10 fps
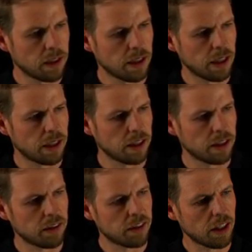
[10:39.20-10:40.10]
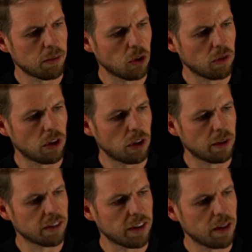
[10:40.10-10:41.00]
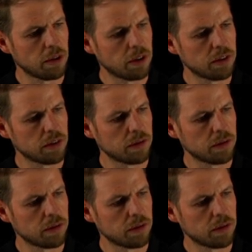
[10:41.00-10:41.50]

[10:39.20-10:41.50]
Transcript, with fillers: and then the sum over all my samples.